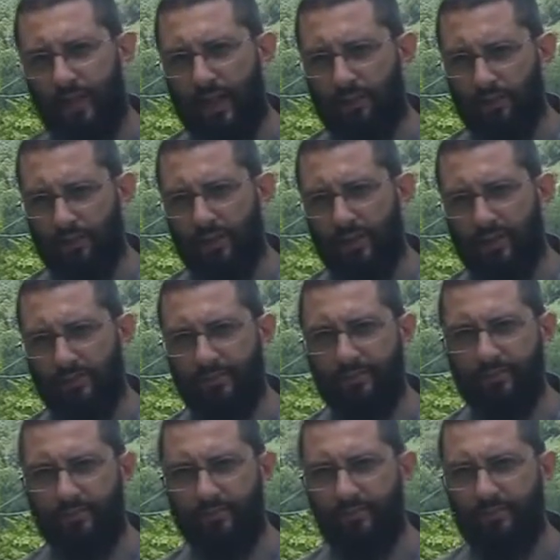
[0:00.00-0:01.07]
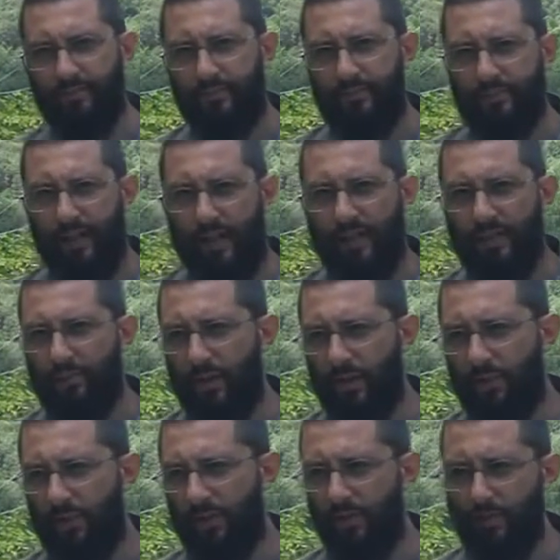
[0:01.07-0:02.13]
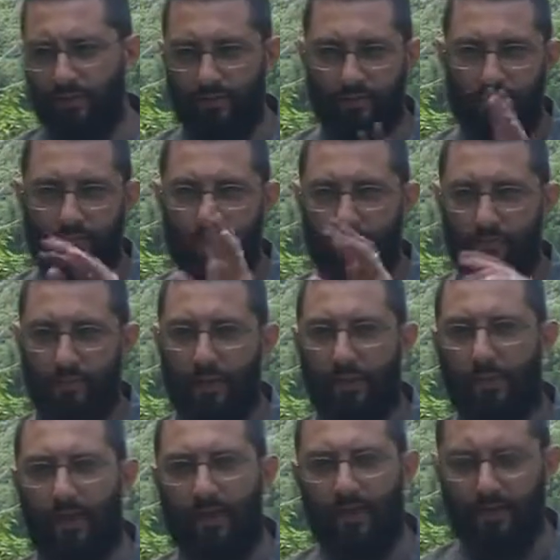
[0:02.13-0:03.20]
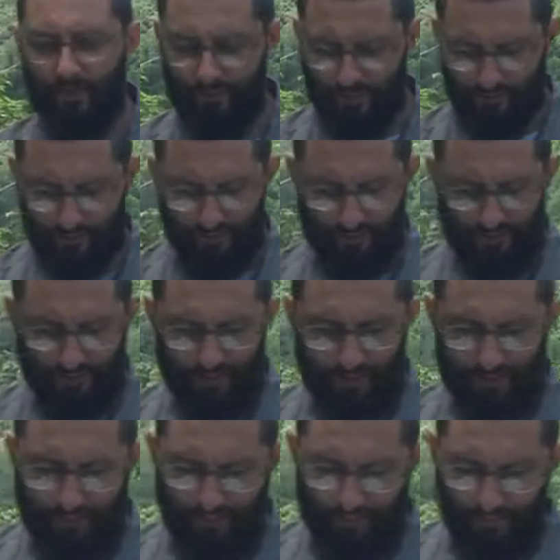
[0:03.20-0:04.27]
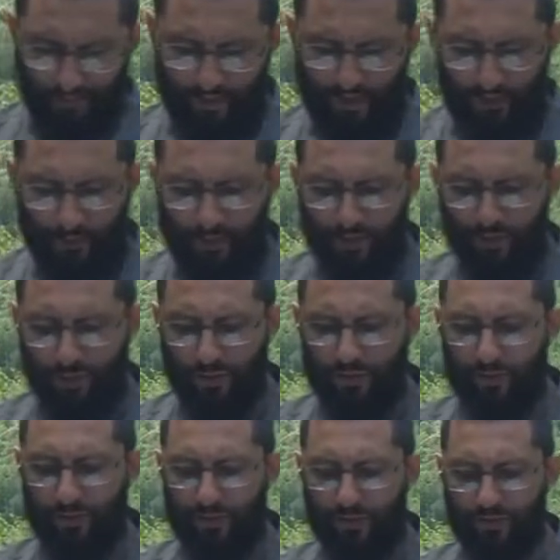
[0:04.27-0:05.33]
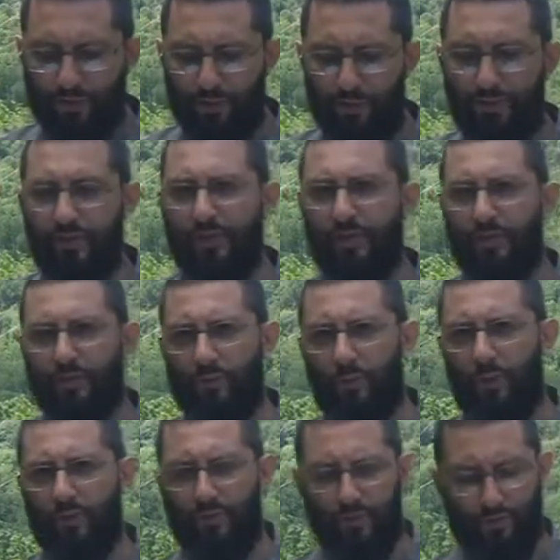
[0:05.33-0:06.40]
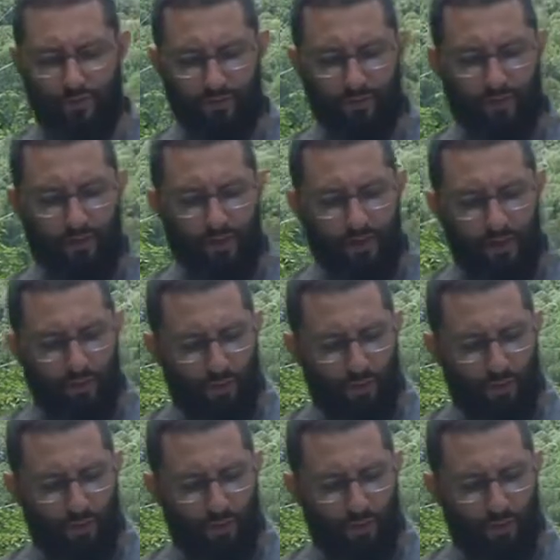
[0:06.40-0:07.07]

I'm clean. I did my part. Bye-bye. That's what you do with a lost person that doesn't want the truth.